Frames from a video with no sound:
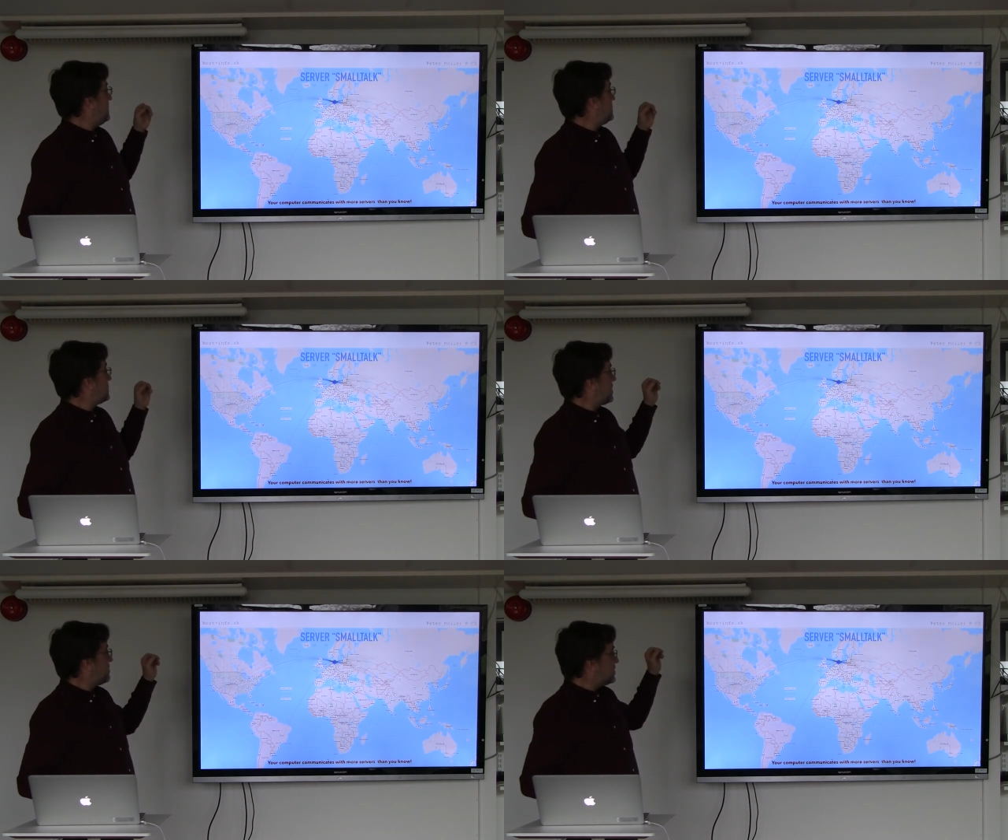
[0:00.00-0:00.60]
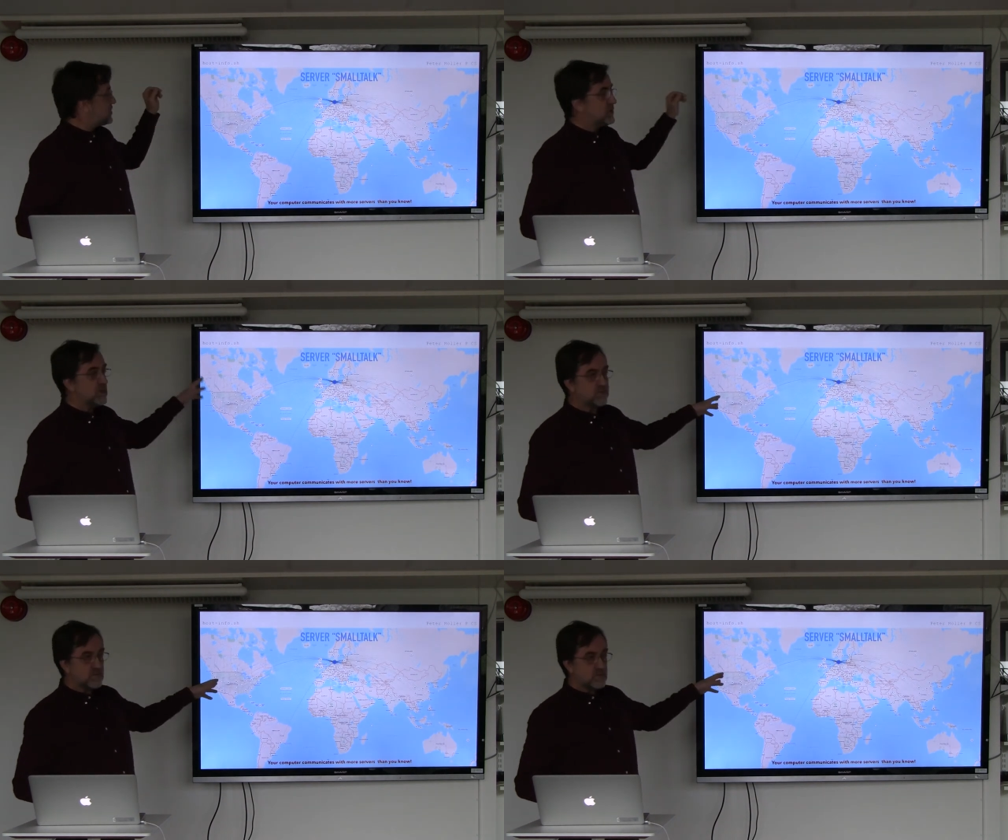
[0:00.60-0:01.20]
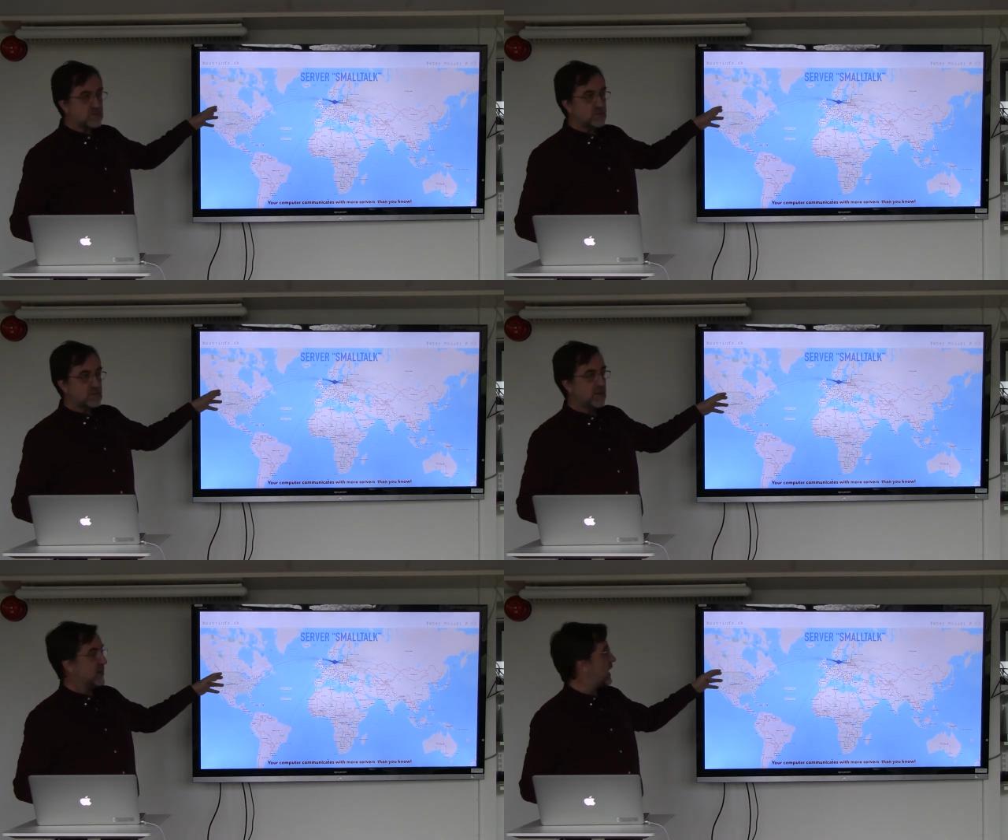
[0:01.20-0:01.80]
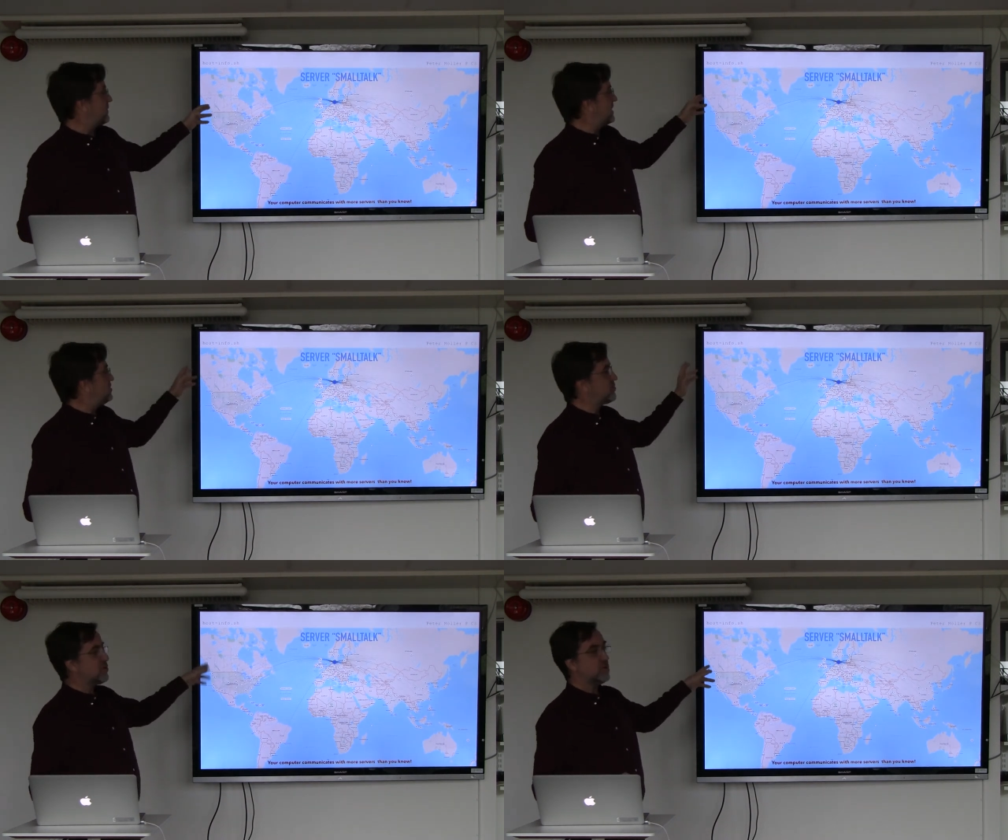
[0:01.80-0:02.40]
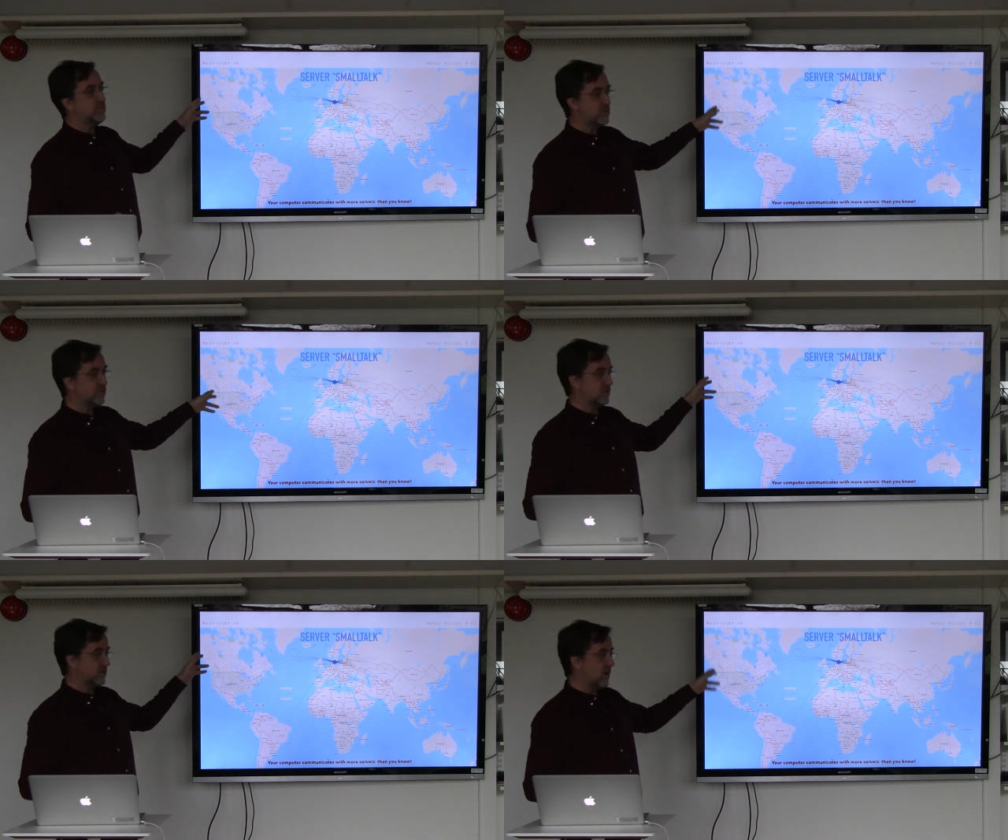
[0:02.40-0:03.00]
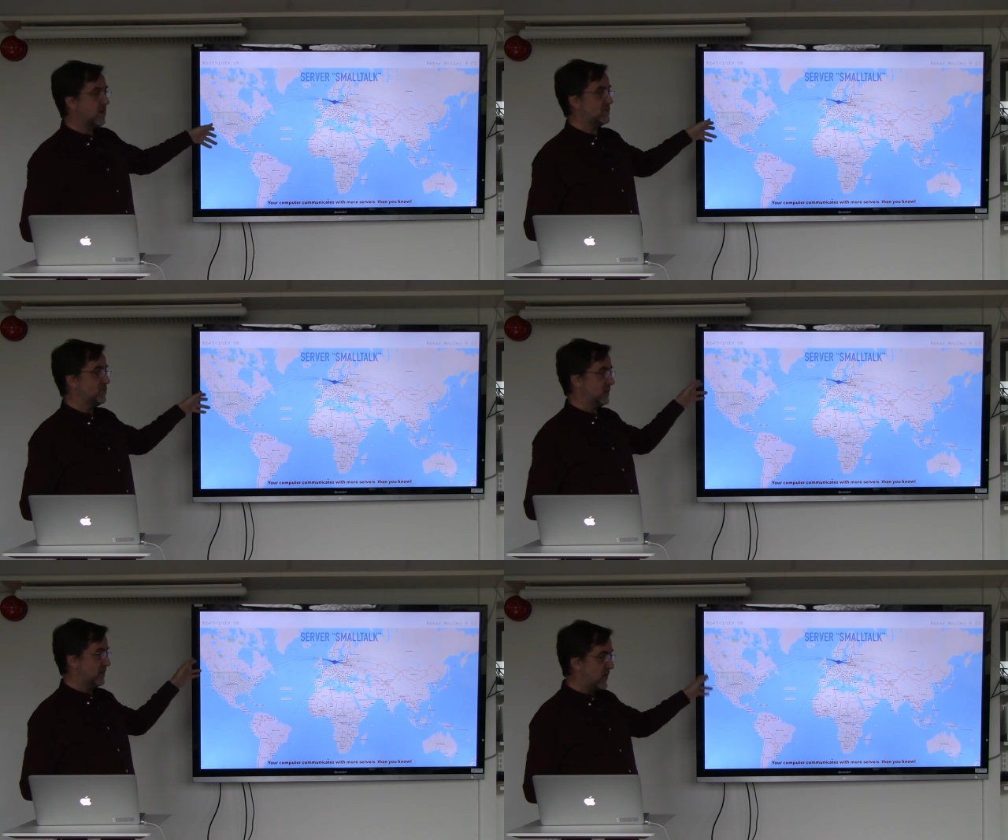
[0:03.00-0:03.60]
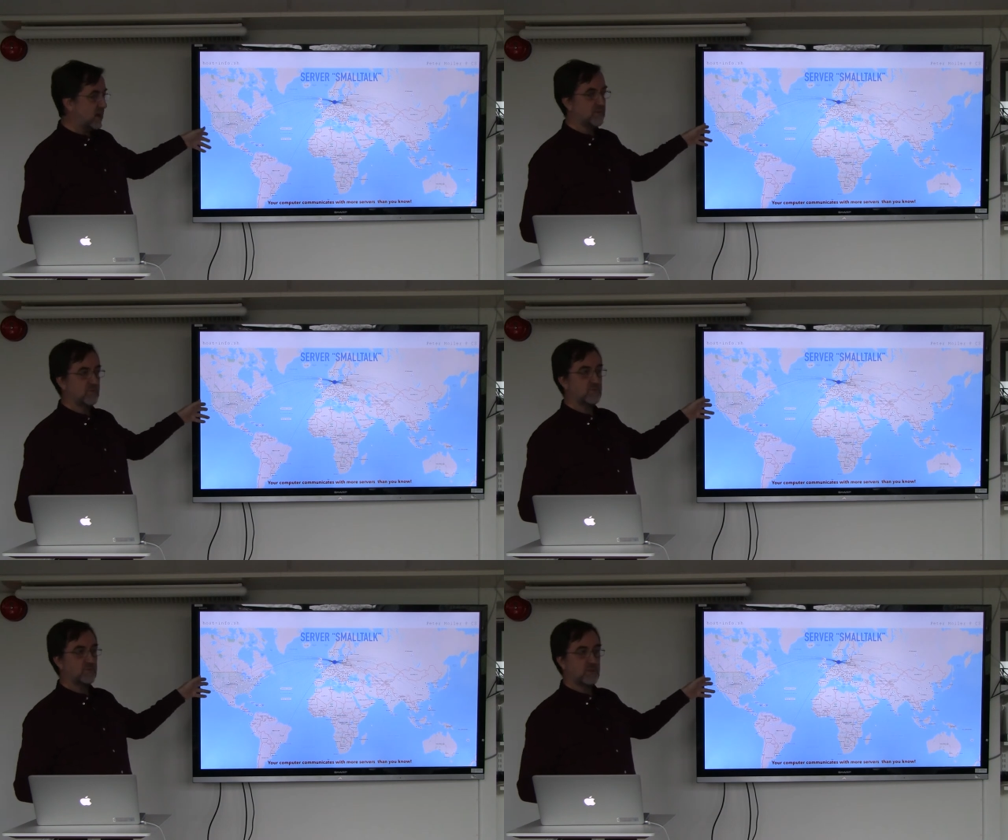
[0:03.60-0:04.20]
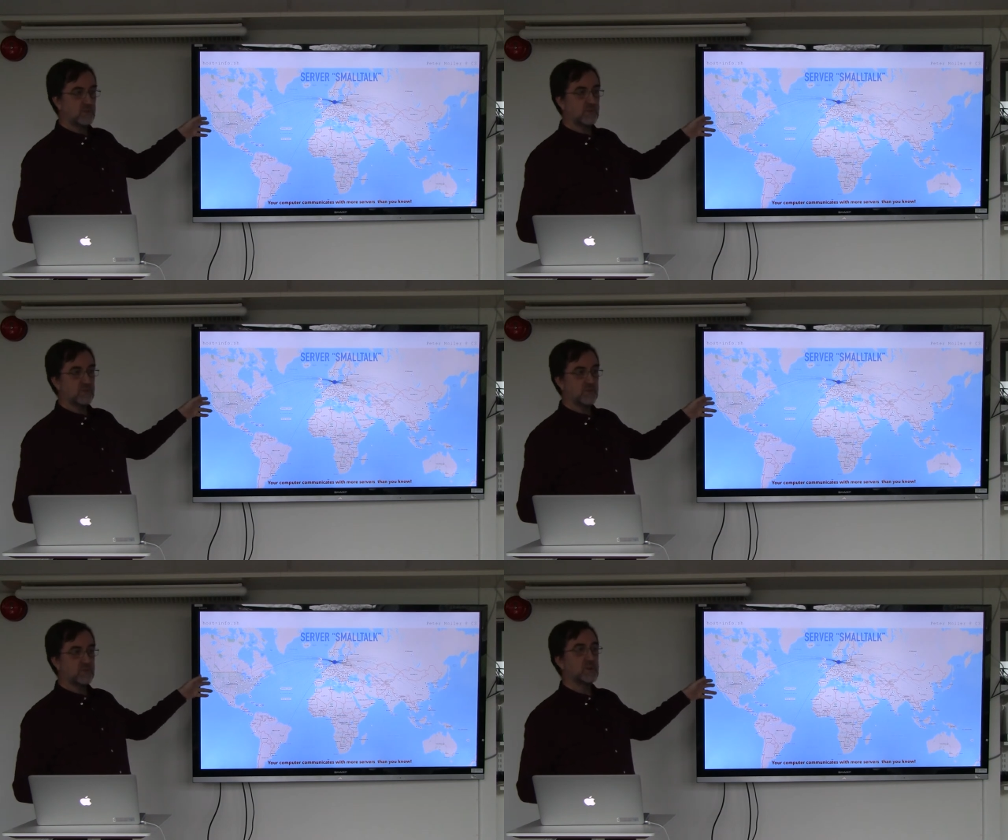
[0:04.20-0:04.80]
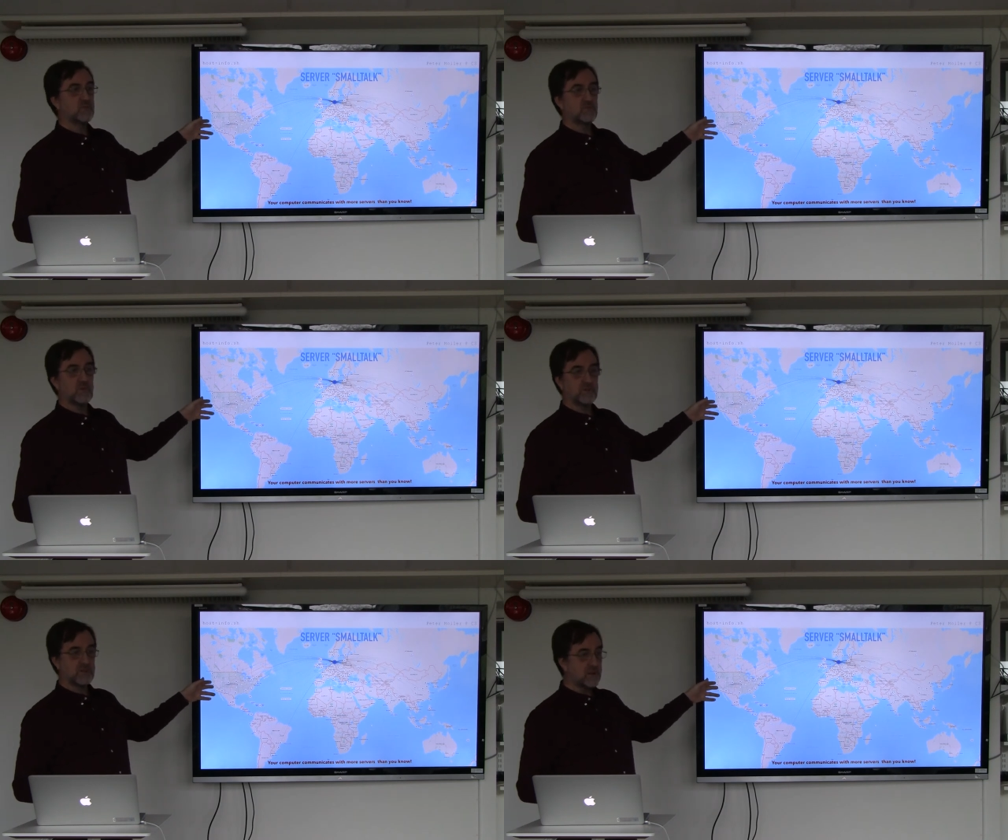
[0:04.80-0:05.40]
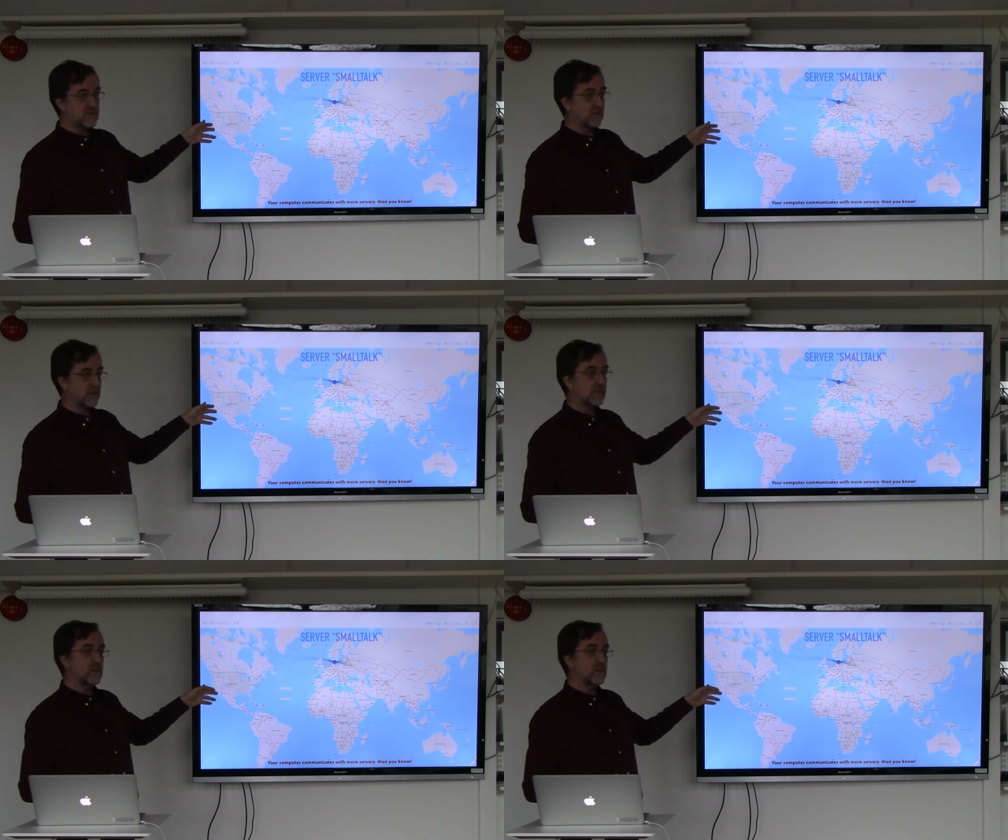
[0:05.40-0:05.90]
So servers, I mean, your computer talks to a lot of uh, stuff on the internet.